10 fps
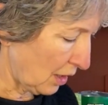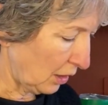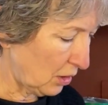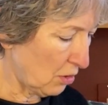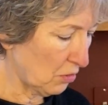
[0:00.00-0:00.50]

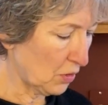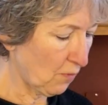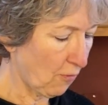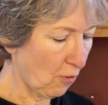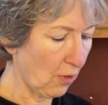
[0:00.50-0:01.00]
use
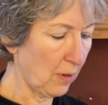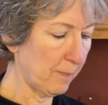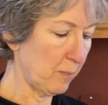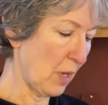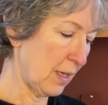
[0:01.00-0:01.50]
for
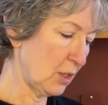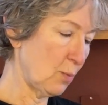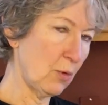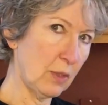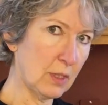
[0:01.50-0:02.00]
my
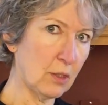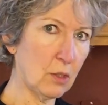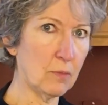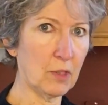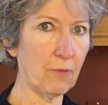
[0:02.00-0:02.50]
smoothies in
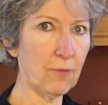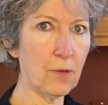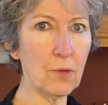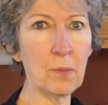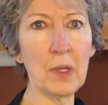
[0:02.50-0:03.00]
terms of
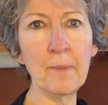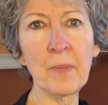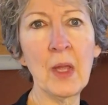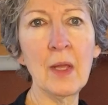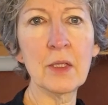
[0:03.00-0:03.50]
fruit, but
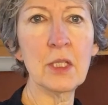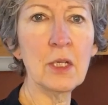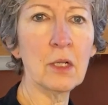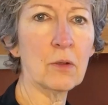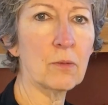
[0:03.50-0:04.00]

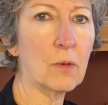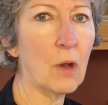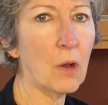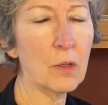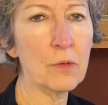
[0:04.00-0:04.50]
still
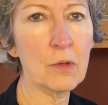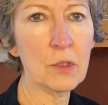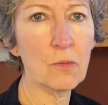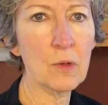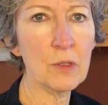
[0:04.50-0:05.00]
all of those
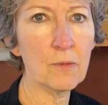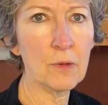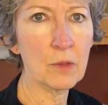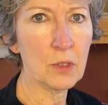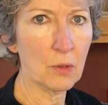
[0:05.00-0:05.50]
are wonderful.
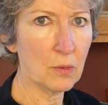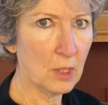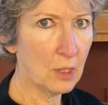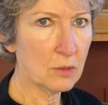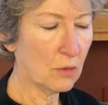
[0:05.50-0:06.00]
So
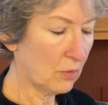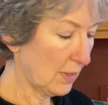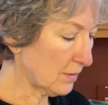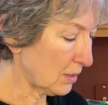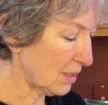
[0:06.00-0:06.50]
don't
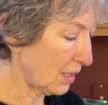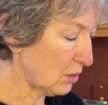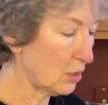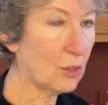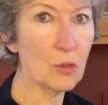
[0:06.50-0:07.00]
hesitate
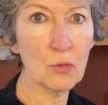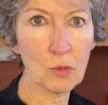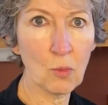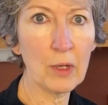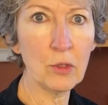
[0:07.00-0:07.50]
to use
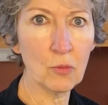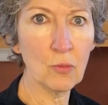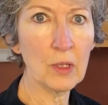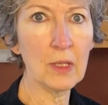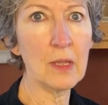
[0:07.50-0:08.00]
what you
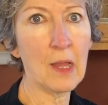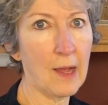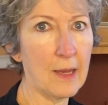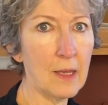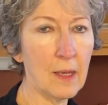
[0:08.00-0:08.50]
really
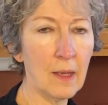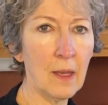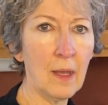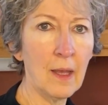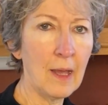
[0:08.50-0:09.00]
like
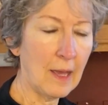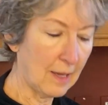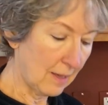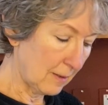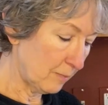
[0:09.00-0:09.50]

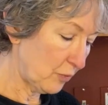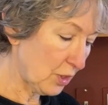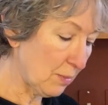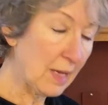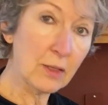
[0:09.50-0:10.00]
and to
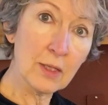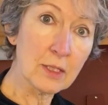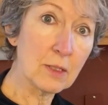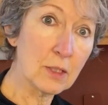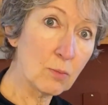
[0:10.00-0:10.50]
make
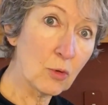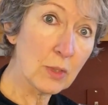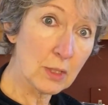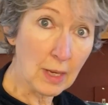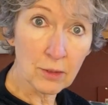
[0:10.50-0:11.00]
this a
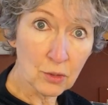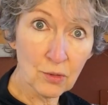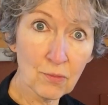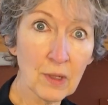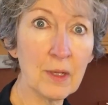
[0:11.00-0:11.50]
smoothie that you
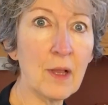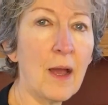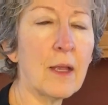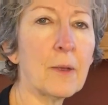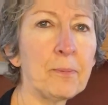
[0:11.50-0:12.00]
really like.